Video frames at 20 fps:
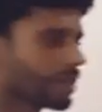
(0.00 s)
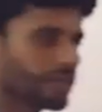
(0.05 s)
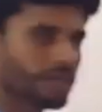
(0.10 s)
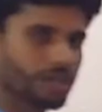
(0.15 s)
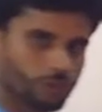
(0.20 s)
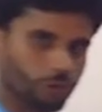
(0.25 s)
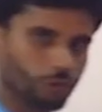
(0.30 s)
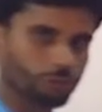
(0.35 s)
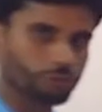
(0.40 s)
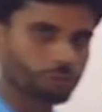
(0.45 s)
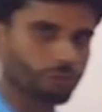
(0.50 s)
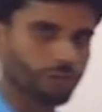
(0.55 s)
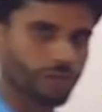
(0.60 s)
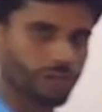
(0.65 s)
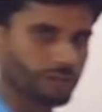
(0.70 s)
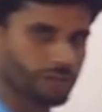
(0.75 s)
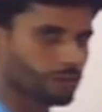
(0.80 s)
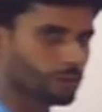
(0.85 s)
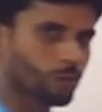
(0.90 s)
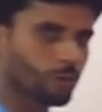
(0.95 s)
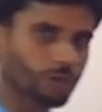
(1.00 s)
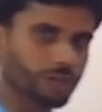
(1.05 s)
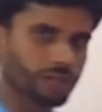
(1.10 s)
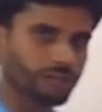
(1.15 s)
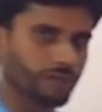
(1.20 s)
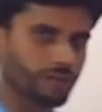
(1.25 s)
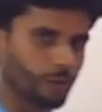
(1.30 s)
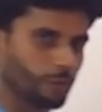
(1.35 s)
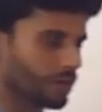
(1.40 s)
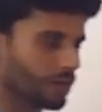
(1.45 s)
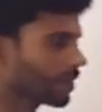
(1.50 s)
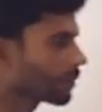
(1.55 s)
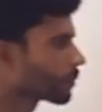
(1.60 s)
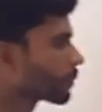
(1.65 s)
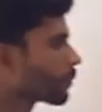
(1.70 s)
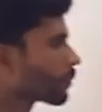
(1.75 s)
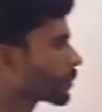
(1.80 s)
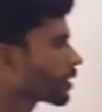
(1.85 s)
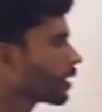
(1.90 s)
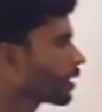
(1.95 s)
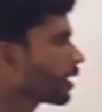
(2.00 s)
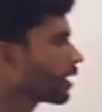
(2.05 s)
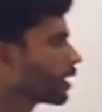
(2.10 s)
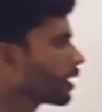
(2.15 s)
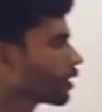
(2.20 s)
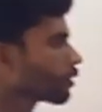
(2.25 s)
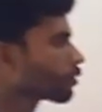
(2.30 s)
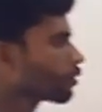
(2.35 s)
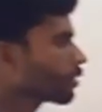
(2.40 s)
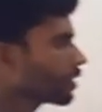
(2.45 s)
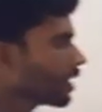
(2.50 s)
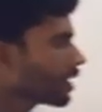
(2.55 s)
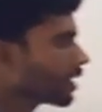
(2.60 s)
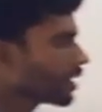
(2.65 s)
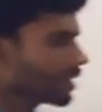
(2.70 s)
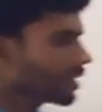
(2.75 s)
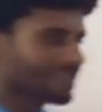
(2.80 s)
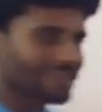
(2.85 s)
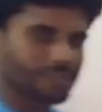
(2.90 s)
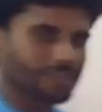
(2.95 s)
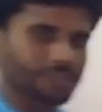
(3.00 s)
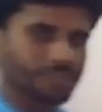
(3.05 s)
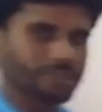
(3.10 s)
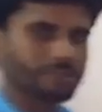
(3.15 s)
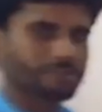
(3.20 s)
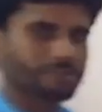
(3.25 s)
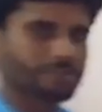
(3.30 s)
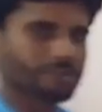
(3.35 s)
a consonant, not a vowel. So here in these